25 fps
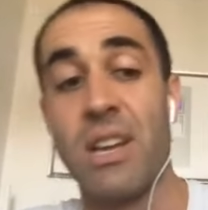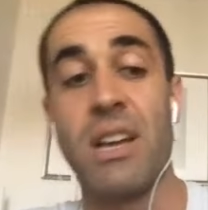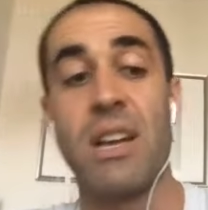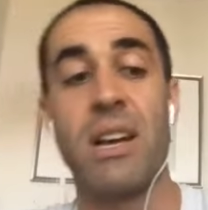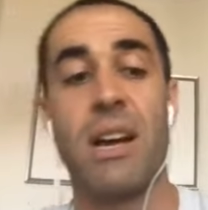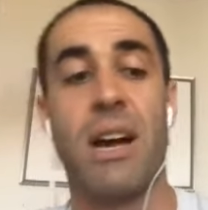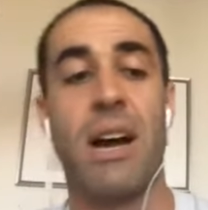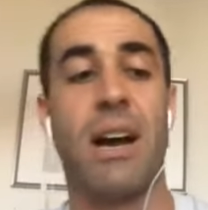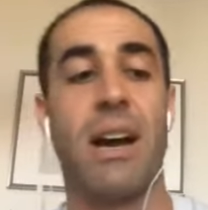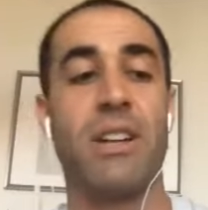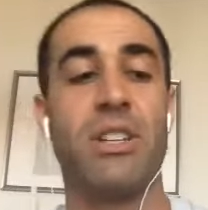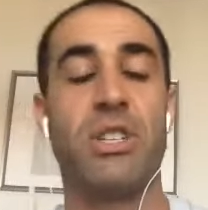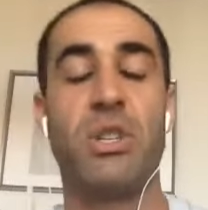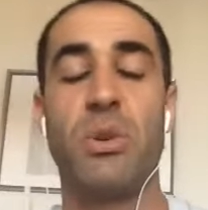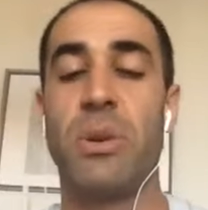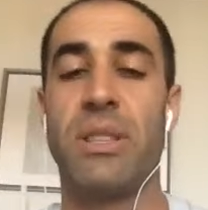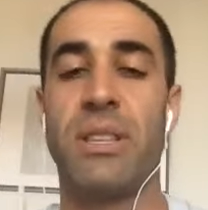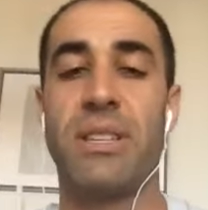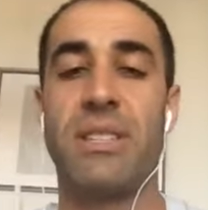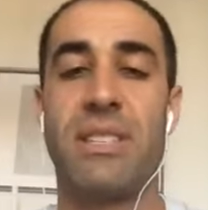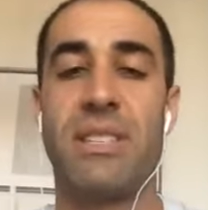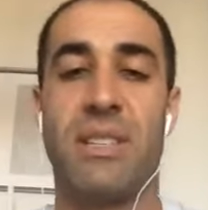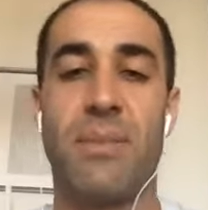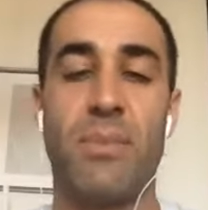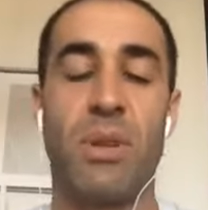uh, doing the
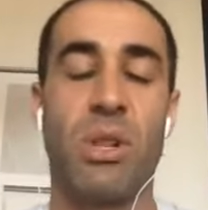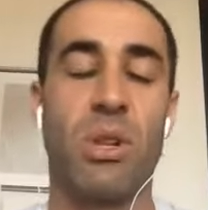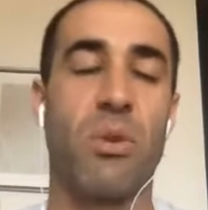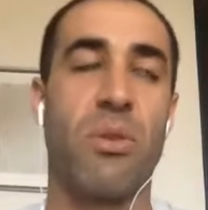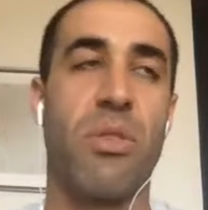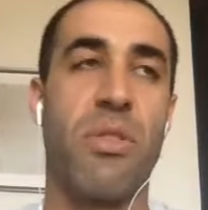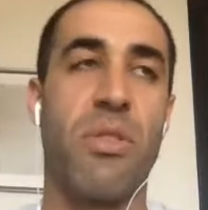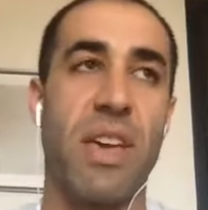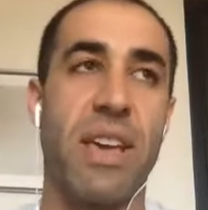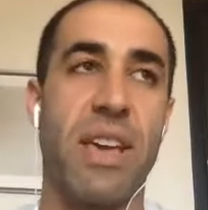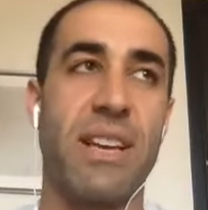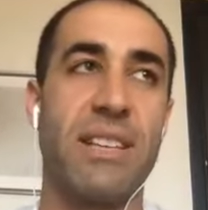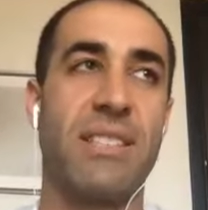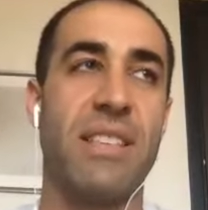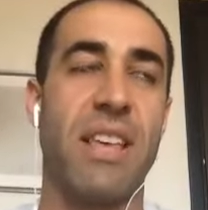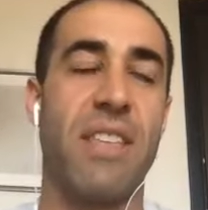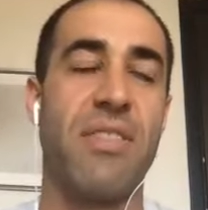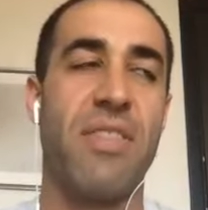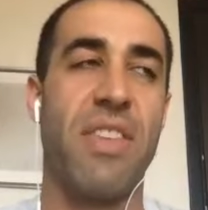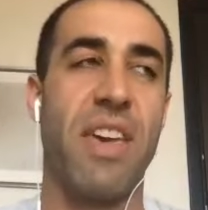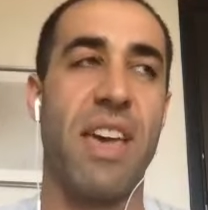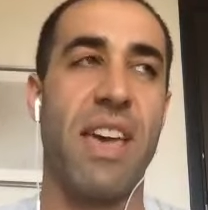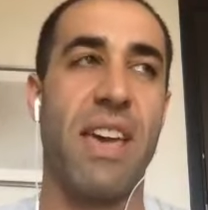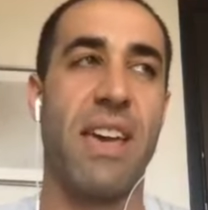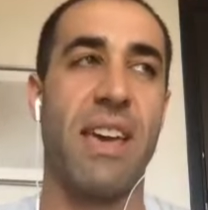similar things that
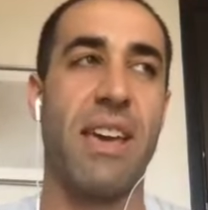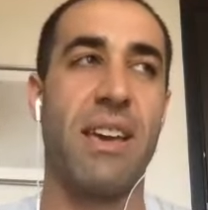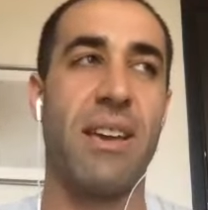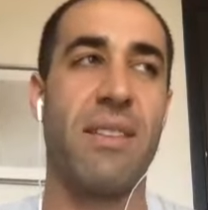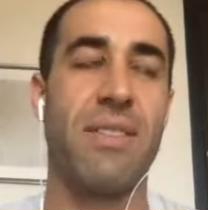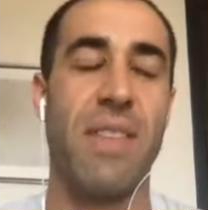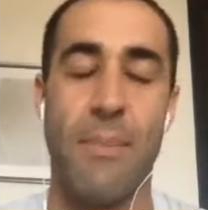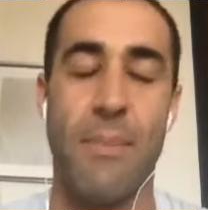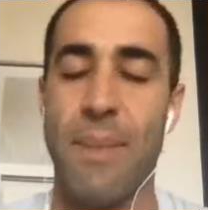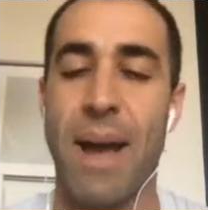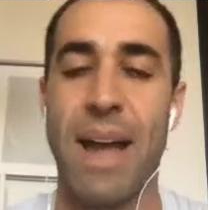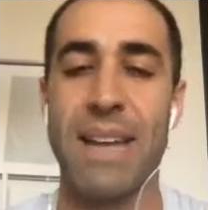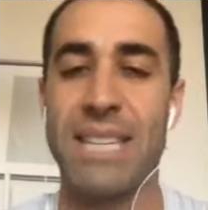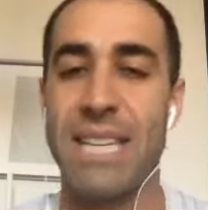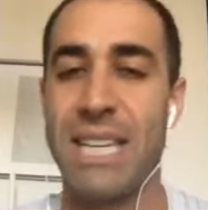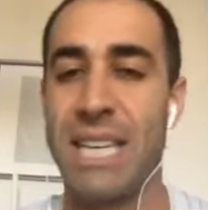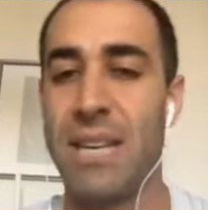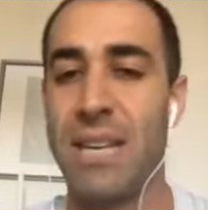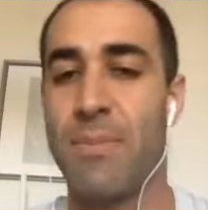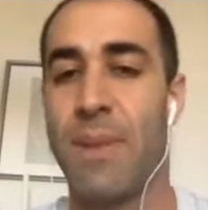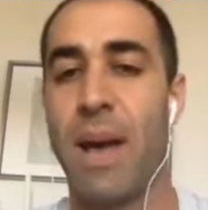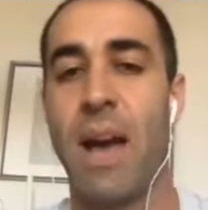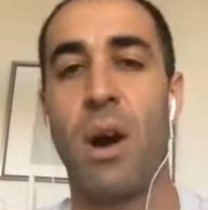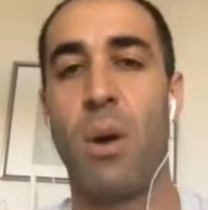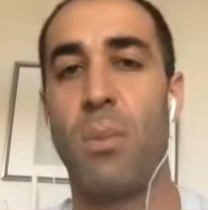they that my
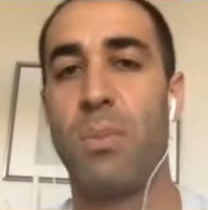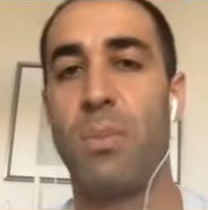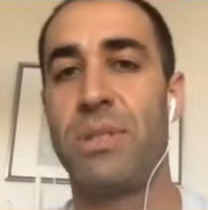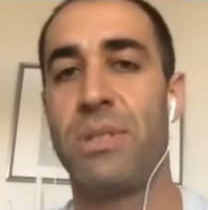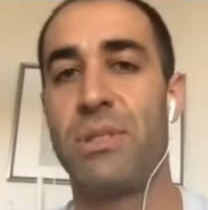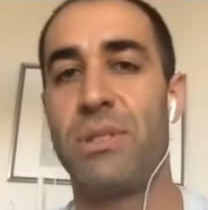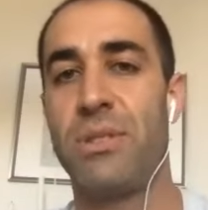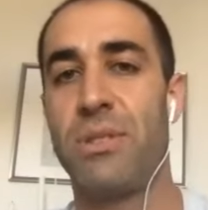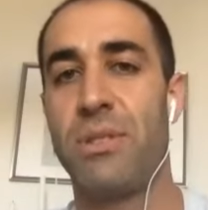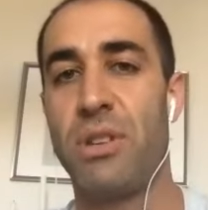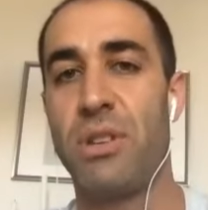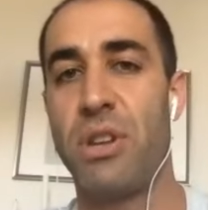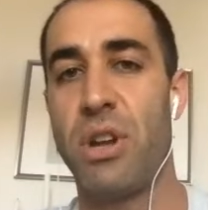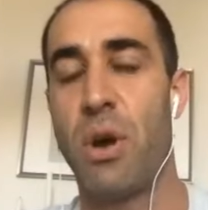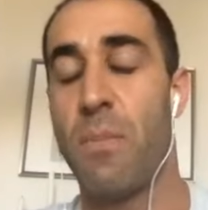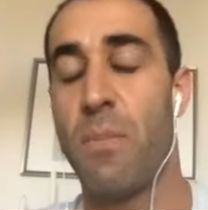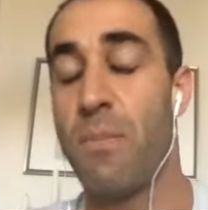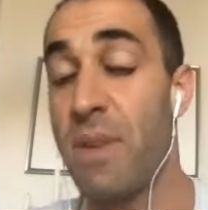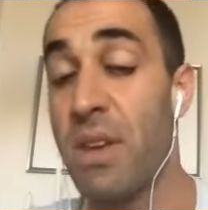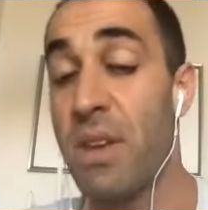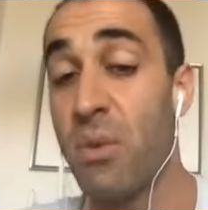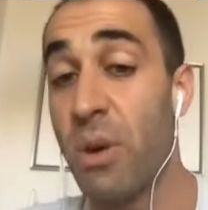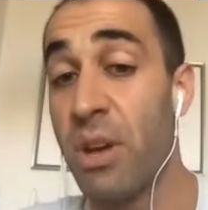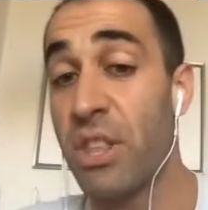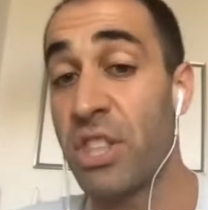team helped you know
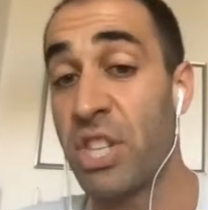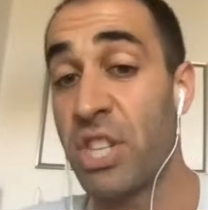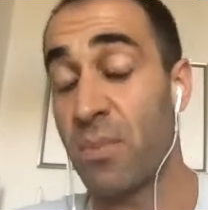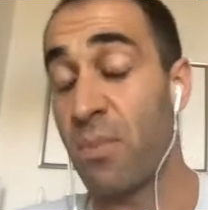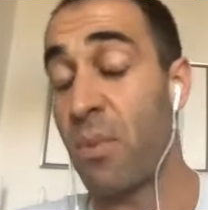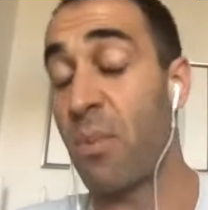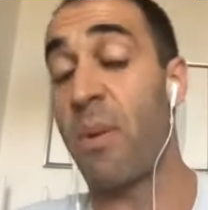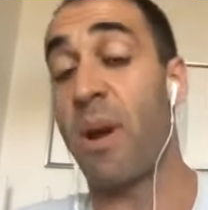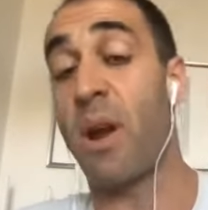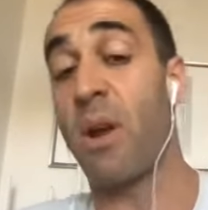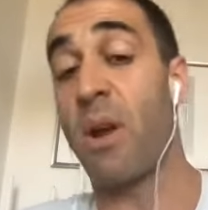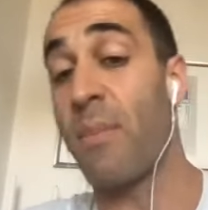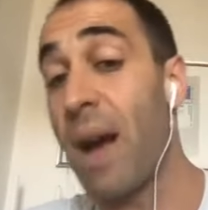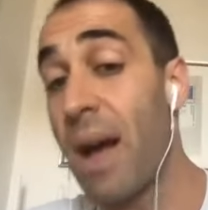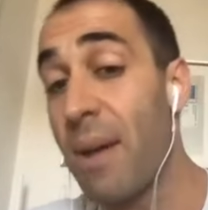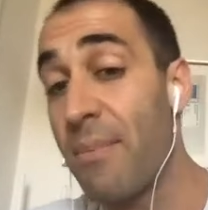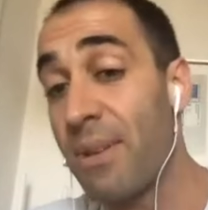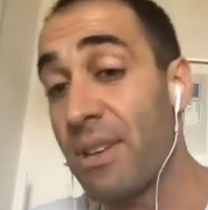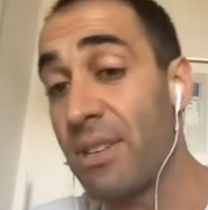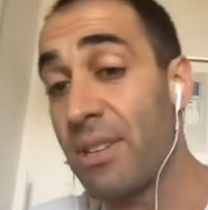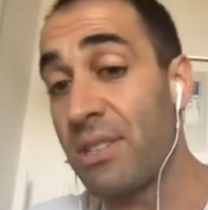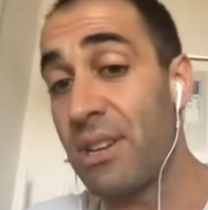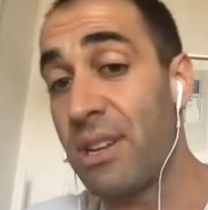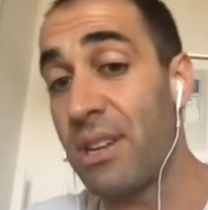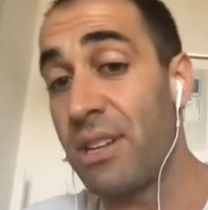me with to prepare my
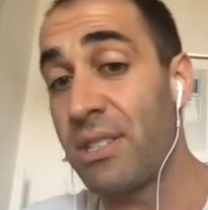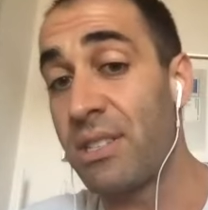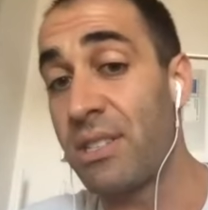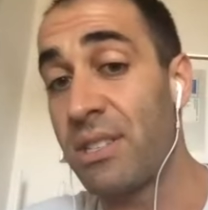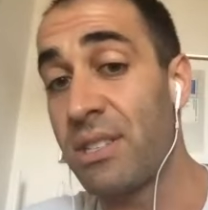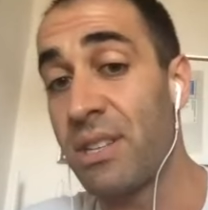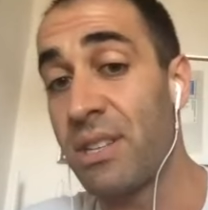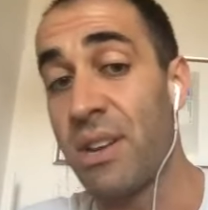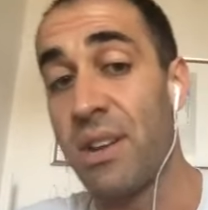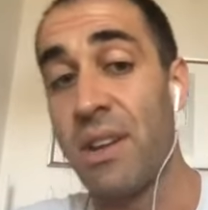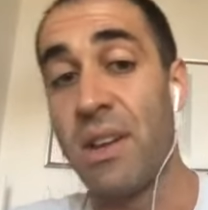business.